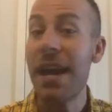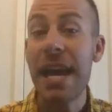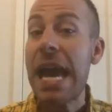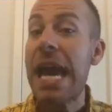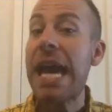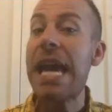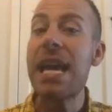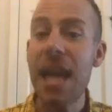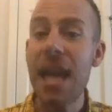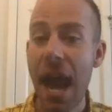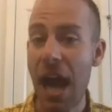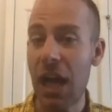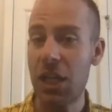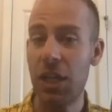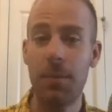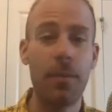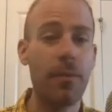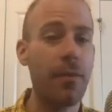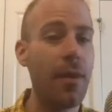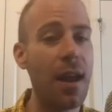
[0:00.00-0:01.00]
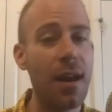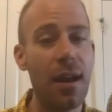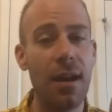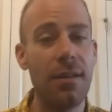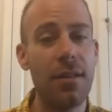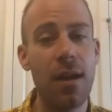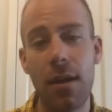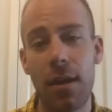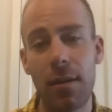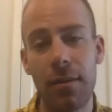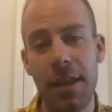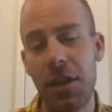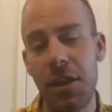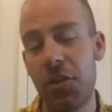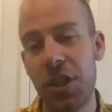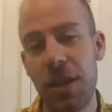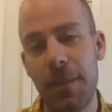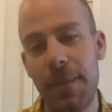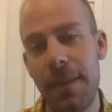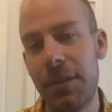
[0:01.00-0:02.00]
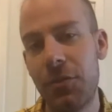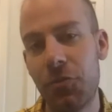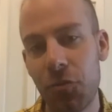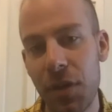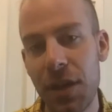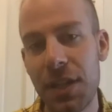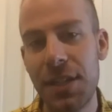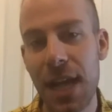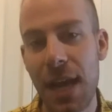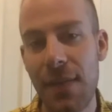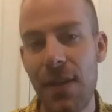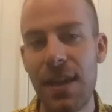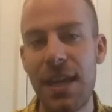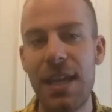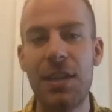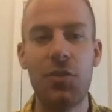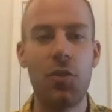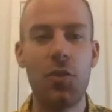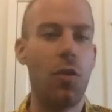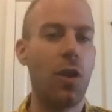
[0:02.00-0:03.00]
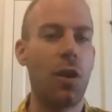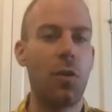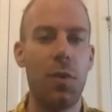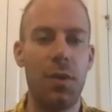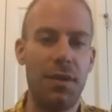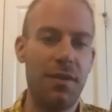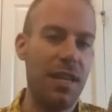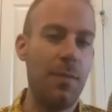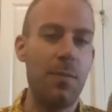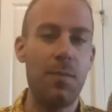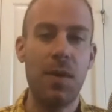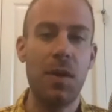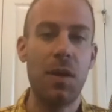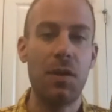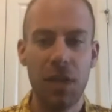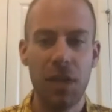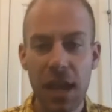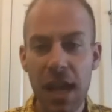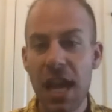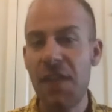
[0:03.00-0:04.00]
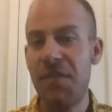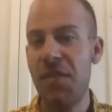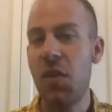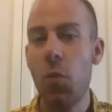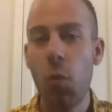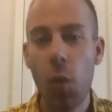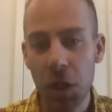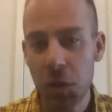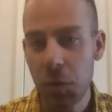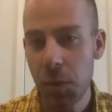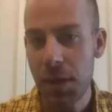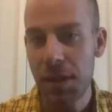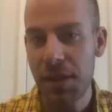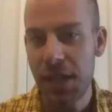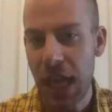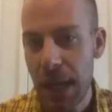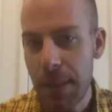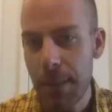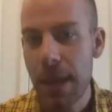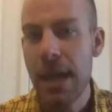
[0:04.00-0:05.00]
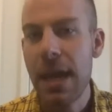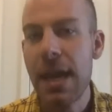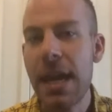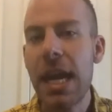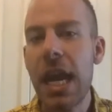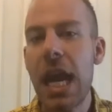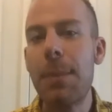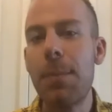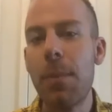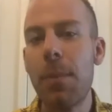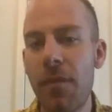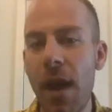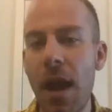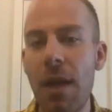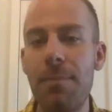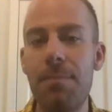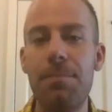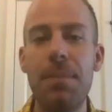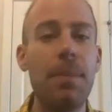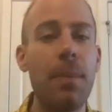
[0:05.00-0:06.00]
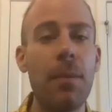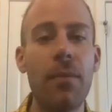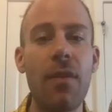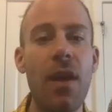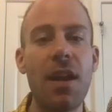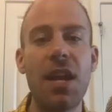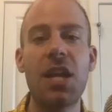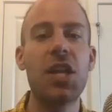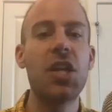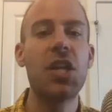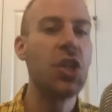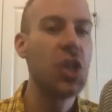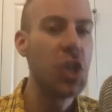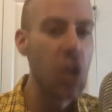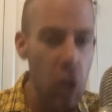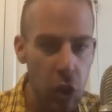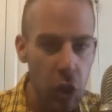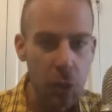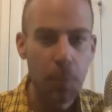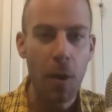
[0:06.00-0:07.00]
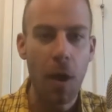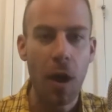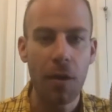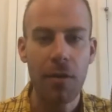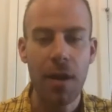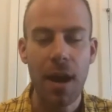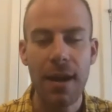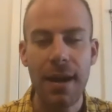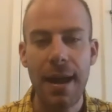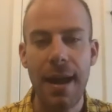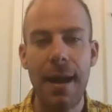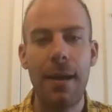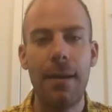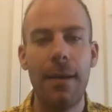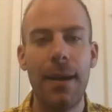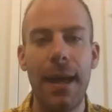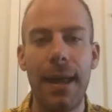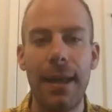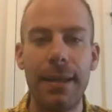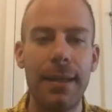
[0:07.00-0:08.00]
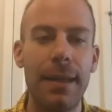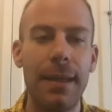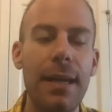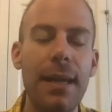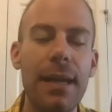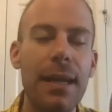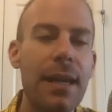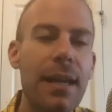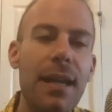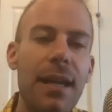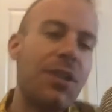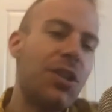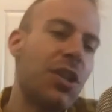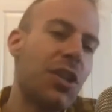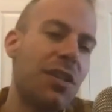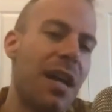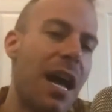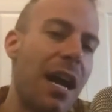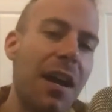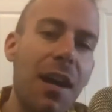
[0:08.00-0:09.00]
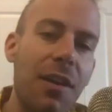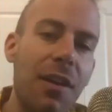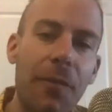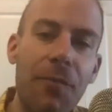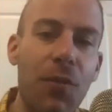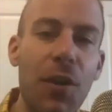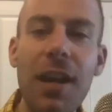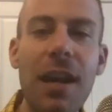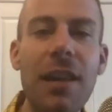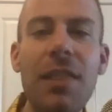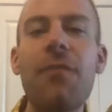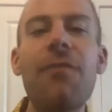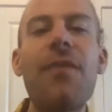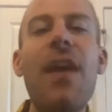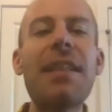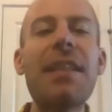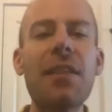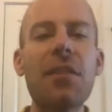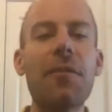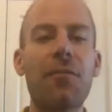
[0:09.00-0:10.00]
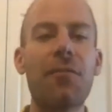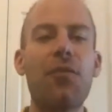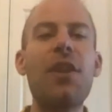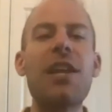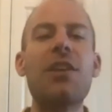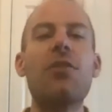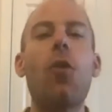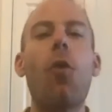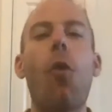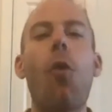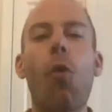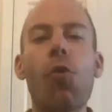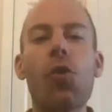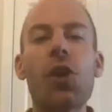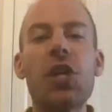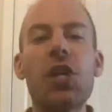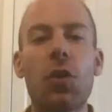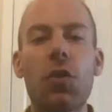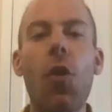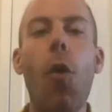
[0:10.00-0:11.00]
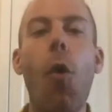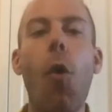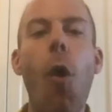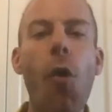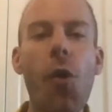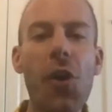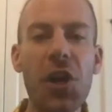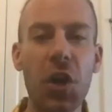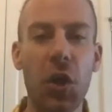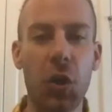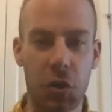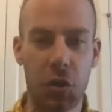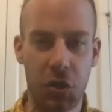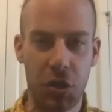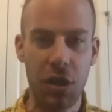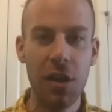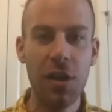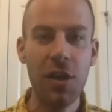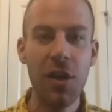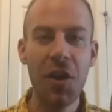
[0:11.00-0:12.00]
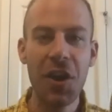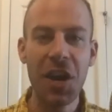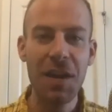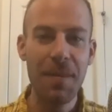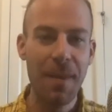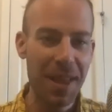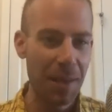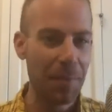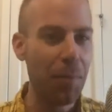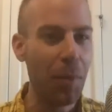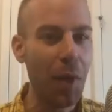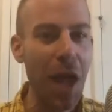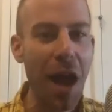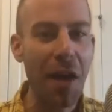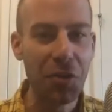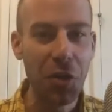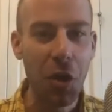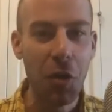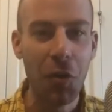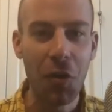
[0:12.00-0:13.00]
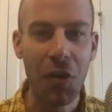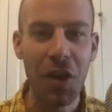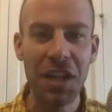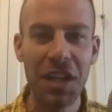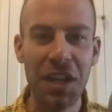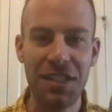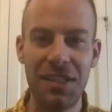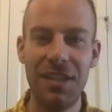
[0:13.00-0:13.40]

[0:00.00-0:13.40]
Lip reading: He actually provided a ton of leadership, and it's really sad that he's no longer with the team, because if he was with the team, he'd providing a huge spark right now, and it's just not good. The fact that the Orioles are going to make the playoffs over us